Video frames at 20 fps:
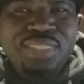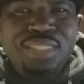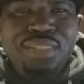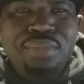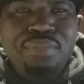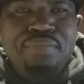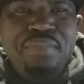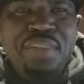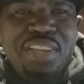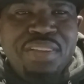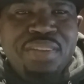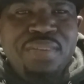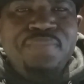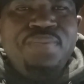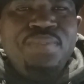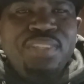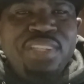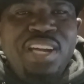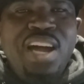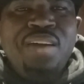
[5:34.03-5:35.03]
making
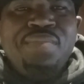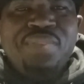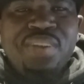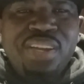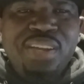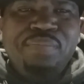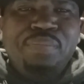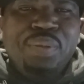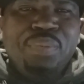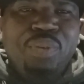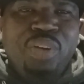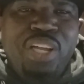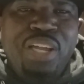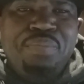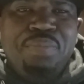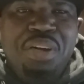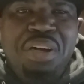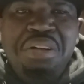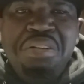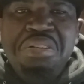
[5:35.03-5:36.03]
fun of African people
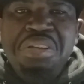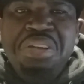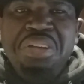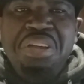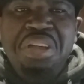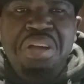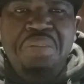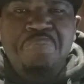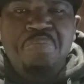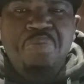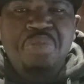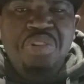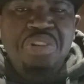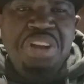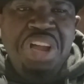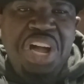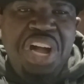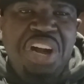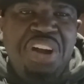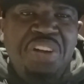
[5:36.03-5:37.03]
about
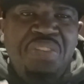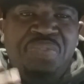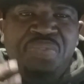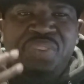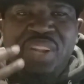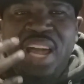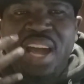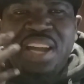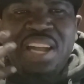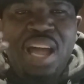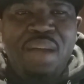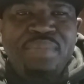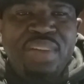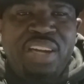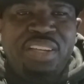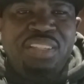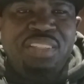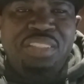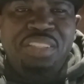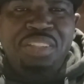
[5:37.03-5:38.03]
Ebola, fly coming
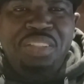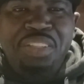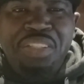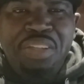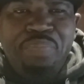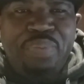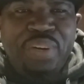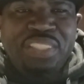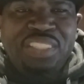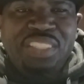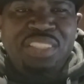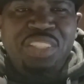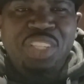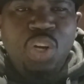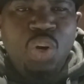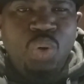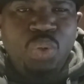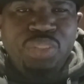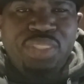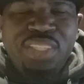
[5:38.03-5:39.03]
out of the person's
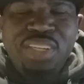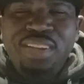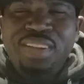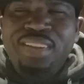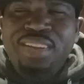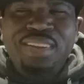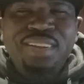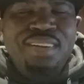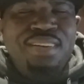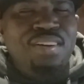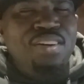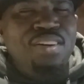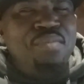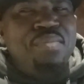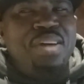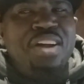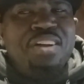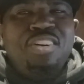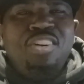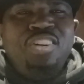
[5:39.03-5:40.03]
nose. Oh
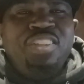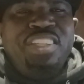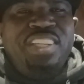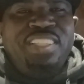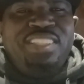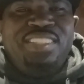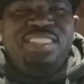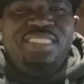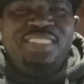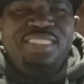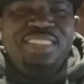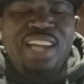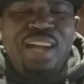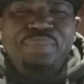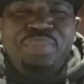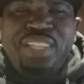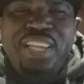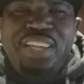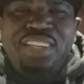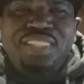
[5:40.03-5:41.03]
my goodness.
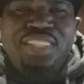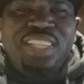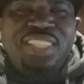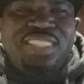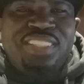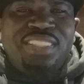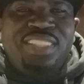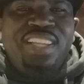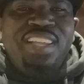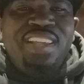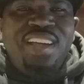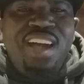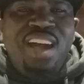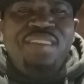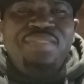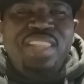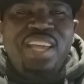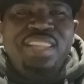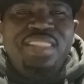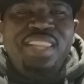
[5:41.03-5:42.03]
I'm telling you, they still
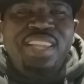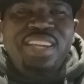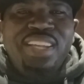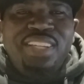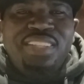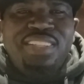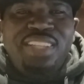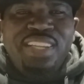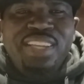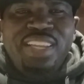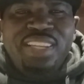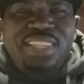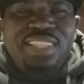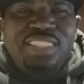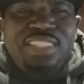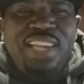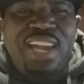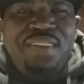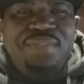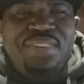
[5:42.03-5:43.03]
have that negative thing
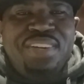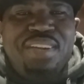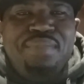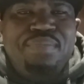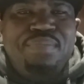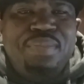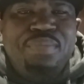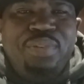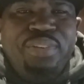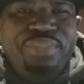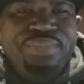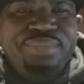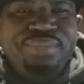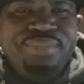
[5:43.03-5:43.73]
against African people.